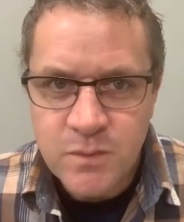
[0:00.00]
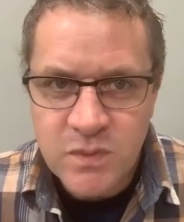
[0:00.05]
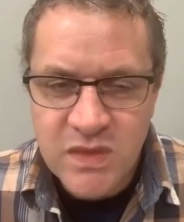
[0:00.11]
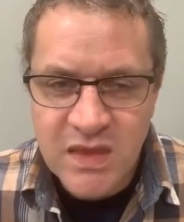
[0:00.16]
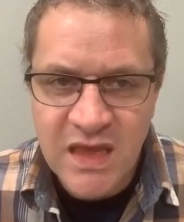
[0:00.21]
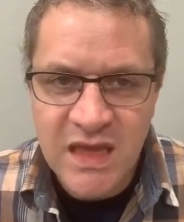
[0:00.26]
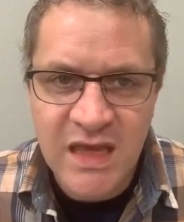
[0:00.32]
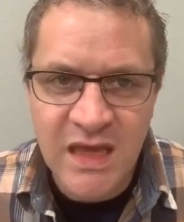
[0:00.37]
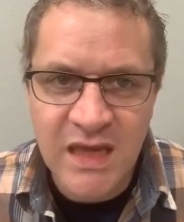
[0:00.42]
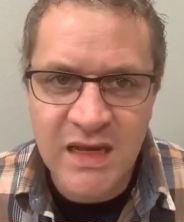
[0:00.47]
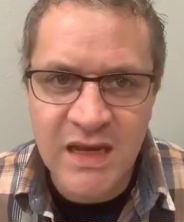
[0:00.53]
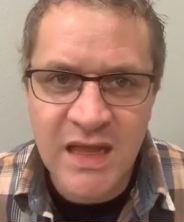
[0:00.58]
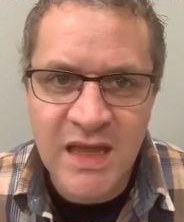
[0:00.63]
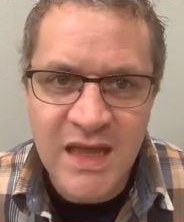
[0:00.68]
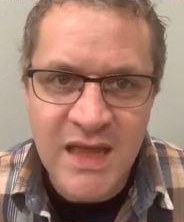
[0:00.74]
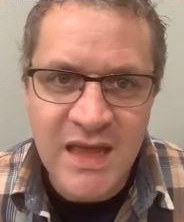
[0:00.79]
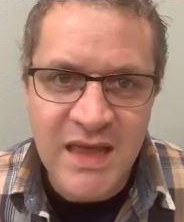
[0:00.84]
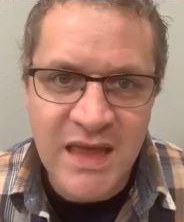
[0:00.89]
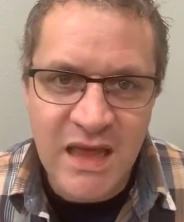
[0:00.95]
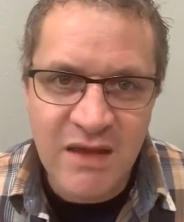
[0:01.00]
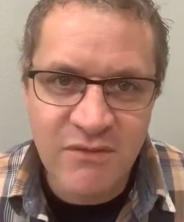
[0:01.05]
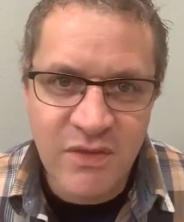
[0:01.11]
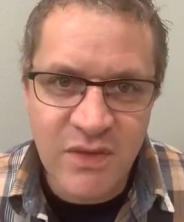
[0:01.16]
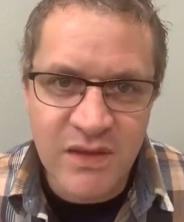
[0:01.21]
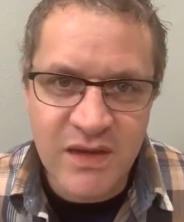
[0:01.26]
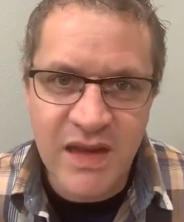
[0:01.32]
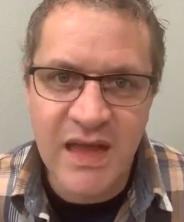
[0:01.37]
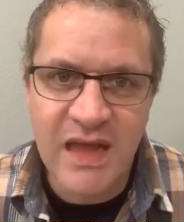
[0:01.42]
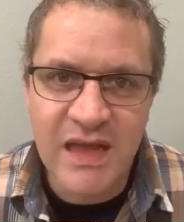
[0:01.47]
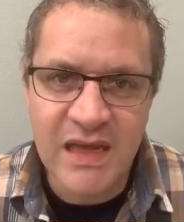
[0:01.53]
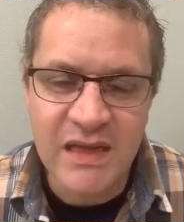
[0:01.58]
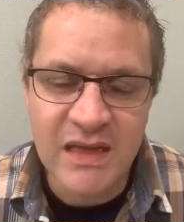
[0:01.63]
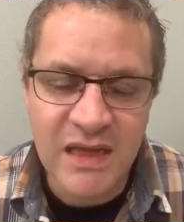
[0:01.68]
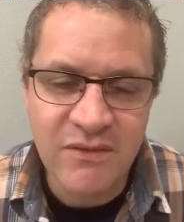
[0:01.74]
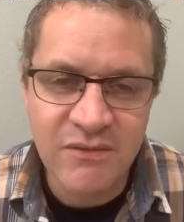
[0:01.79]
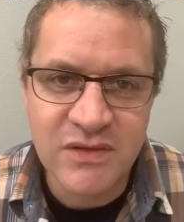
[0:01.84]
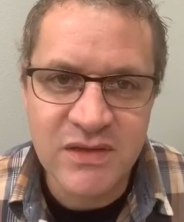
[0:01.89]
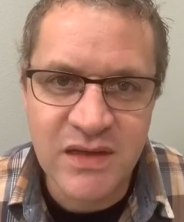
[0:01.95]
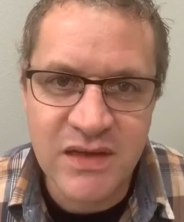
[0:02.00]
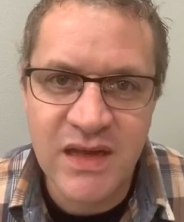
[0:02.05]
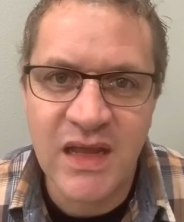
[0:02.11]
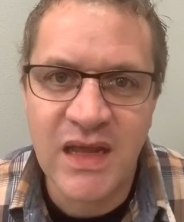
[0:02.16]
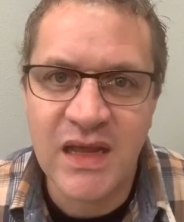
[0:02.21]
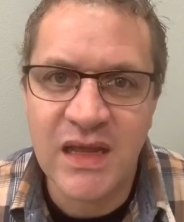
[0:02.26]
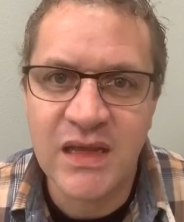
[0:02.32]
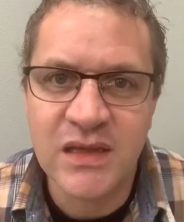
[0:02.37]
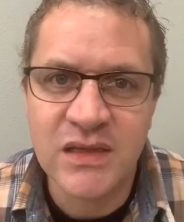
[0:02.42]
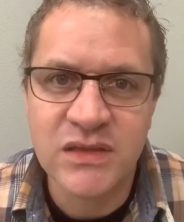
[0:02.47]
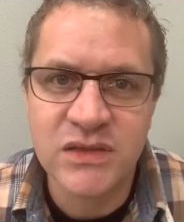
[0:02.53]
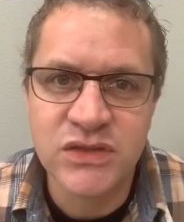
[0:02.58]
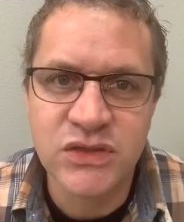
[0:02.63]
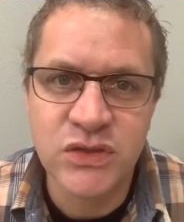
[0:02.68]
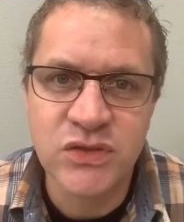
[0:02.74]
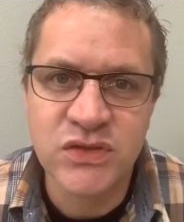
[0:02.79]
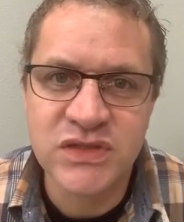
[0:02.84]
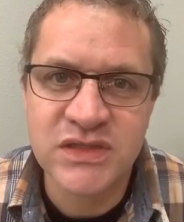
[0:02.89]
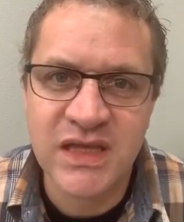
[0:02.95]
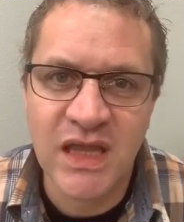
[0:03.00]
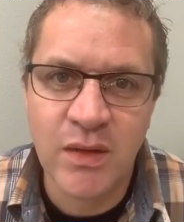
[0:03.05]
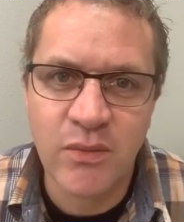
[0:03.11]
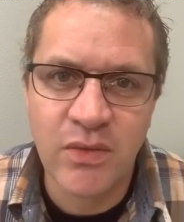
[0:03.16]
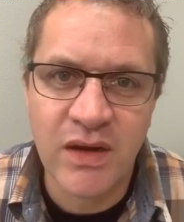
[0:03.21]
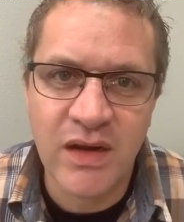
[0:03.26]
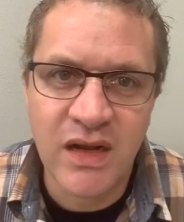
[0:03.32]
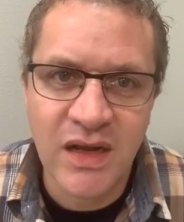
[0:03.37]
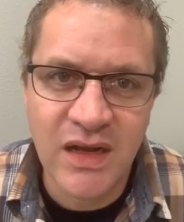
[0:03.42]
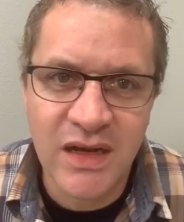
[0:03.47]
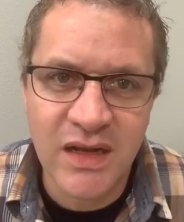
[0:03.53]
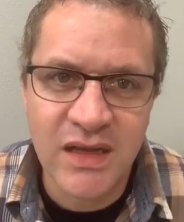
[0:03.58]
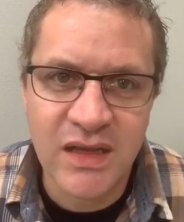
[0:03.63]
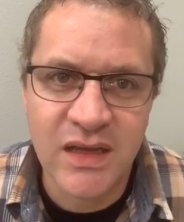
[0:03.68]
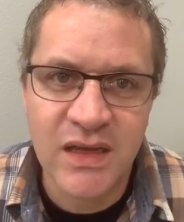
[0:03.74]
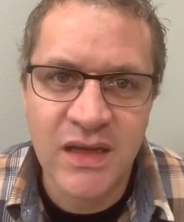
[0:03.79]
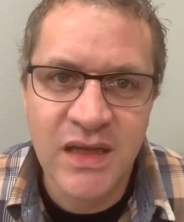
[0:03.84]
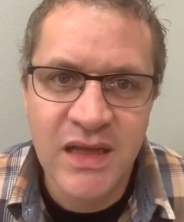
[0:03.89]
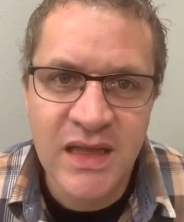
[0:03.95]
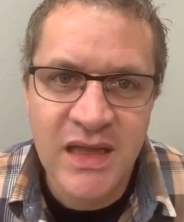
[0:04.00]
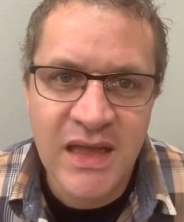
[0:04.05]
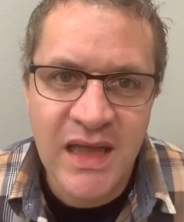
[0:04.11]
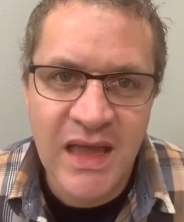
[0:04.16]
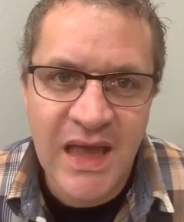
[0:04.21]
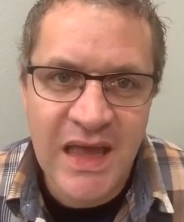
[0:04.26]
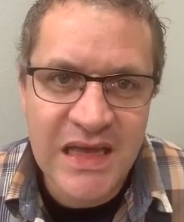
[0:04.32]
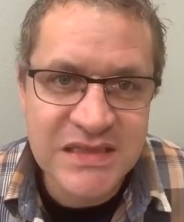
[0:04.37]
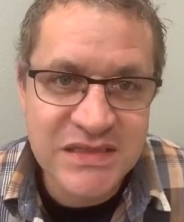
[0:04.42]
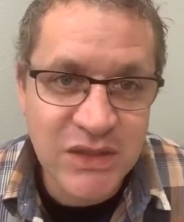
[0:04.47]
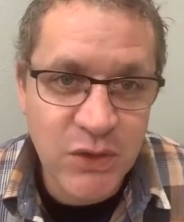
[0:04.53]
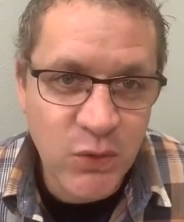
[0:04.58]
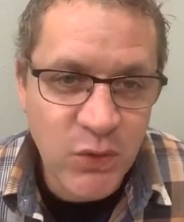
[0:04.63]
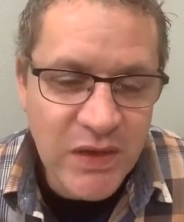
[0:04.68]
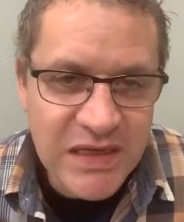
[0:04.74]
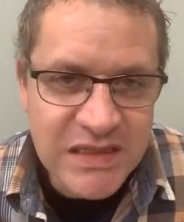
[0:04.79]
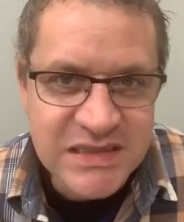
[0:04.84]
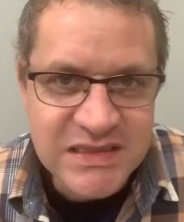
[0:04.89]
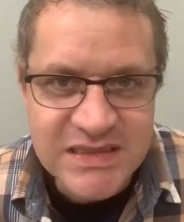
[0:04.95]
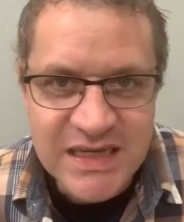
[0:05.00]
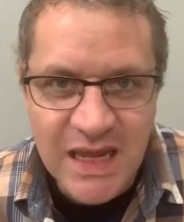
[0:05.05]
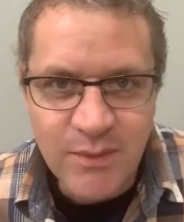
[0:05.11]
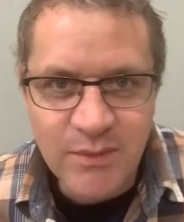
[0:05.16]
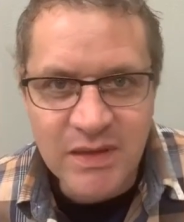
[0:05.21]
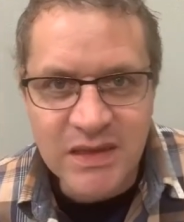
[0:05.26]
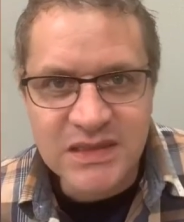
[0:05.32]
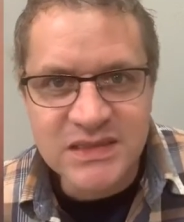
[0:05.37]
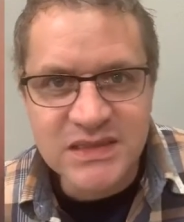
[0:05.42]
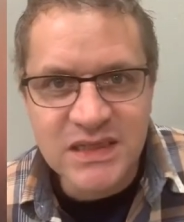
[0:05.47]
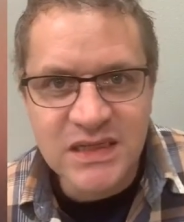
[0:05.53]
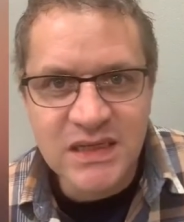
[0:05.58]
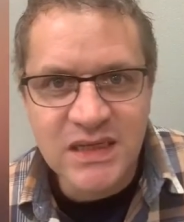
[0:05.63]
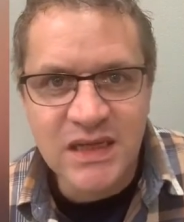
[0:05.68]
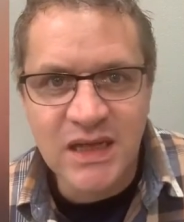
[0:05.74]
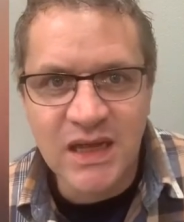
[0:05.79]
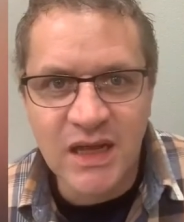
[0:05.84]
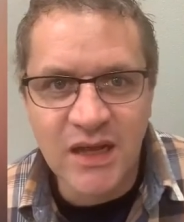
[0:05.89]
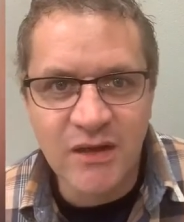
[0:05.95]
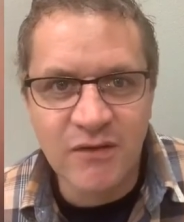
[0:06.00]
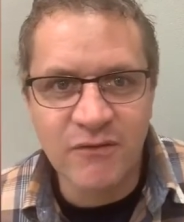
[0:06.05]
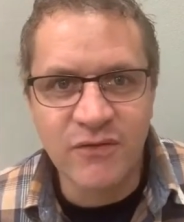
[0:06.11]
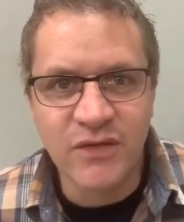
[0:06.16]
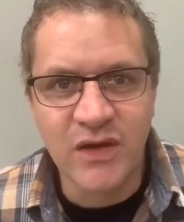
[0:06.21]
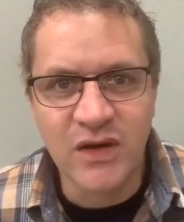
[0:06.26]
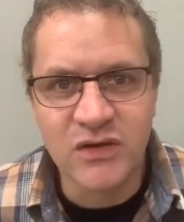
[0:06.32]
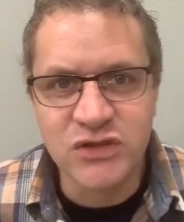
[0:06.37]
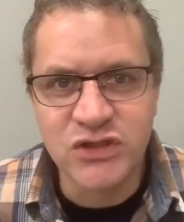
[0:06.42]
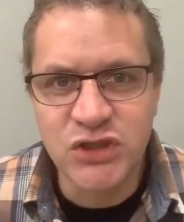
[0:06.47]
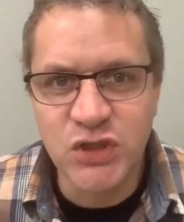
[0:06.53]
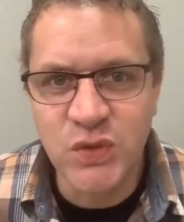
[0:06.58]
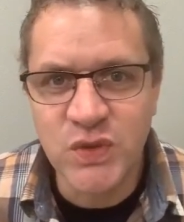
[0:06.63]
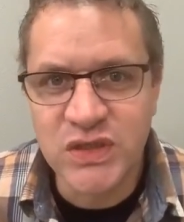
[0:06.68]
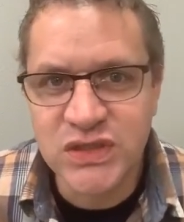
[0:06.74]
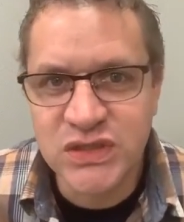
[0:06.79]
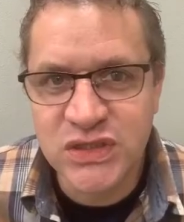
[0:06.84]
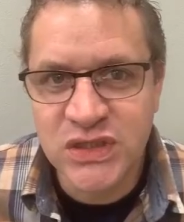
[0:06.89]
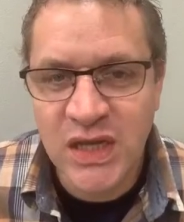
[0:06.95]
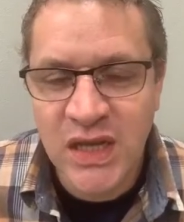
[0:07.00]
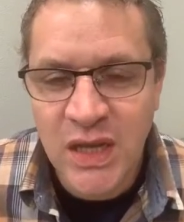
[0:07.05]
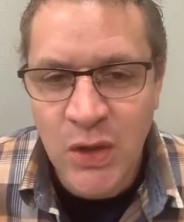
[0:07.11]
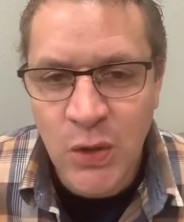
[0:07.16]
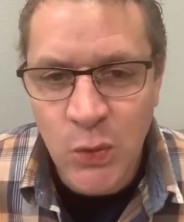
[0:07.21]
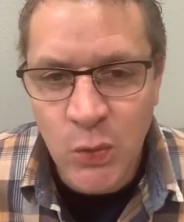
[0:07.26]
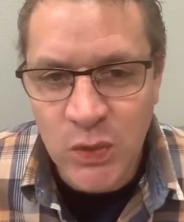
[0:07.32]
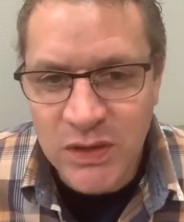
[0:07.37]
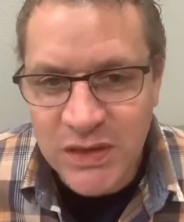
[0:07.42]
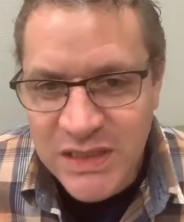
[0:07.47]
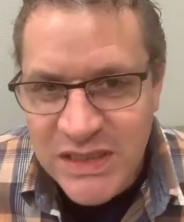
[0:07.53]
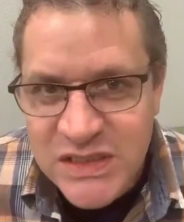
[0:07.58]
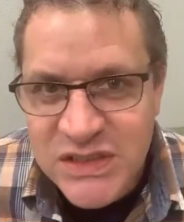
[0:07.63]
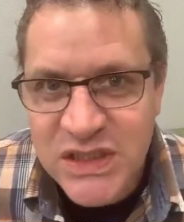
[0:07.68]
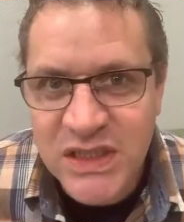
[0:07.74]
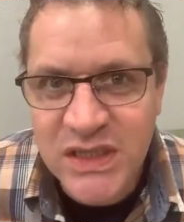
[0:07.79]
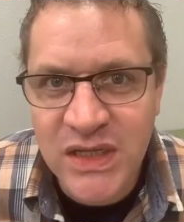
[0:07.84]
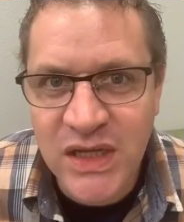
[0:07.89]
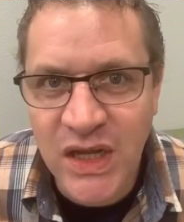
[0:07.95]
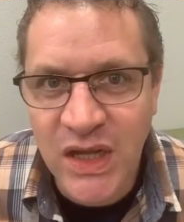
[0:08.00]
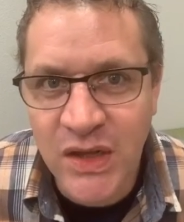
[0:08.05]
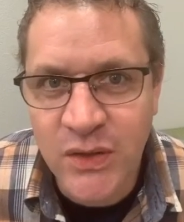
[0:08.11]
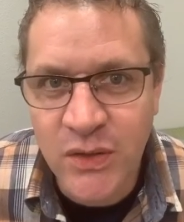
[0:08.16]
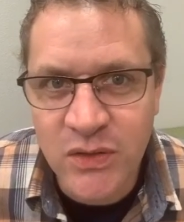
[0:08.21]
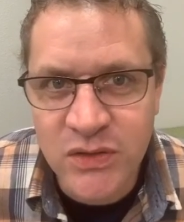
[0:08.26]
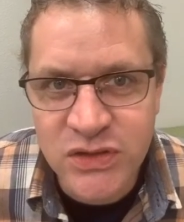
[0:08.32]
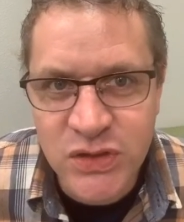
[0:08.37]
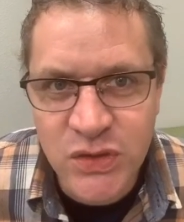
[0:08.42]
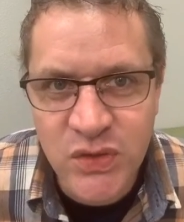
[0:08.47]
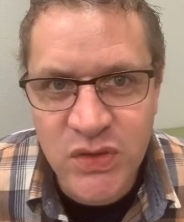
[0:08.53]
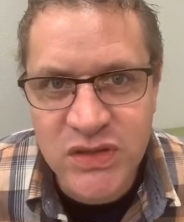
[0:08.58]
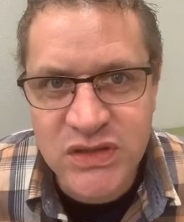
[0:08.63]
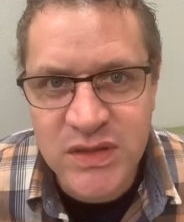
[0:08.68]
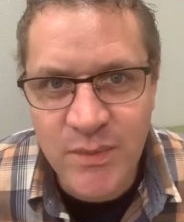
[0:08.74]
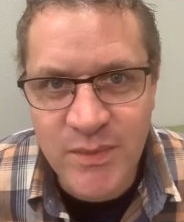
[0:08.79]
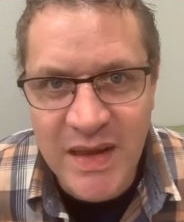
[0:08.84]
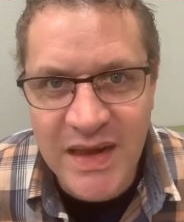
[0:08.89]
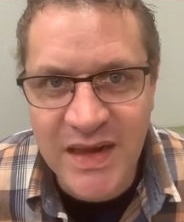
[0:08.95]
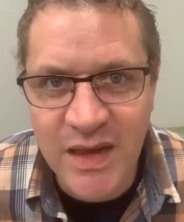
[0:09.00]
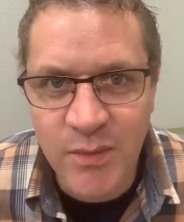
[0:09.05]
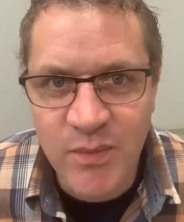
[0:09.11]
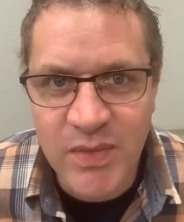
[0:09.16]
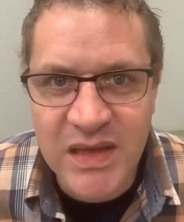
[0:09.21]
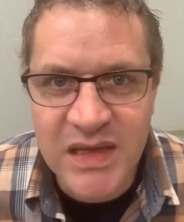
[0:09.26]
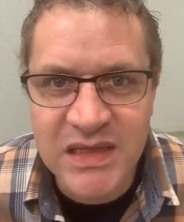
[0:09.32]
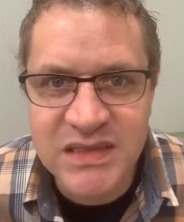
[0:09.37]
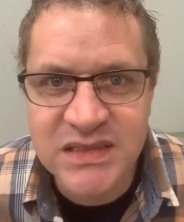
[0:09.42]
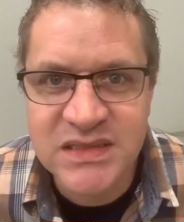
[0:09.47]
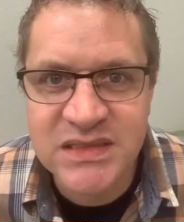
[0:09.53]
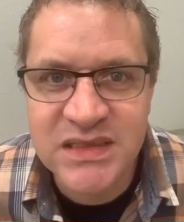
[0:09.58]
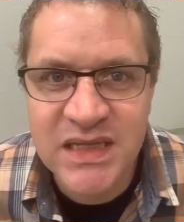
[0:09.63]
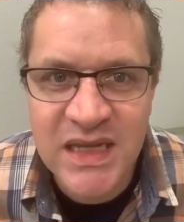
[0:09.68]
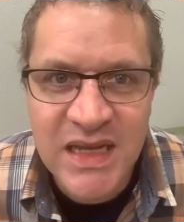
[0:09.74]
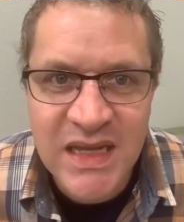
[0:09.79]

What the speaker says: And even today, Jews celebrate Hanukkah as a reinstatement of their Jewish religion under Judas Maccabeus.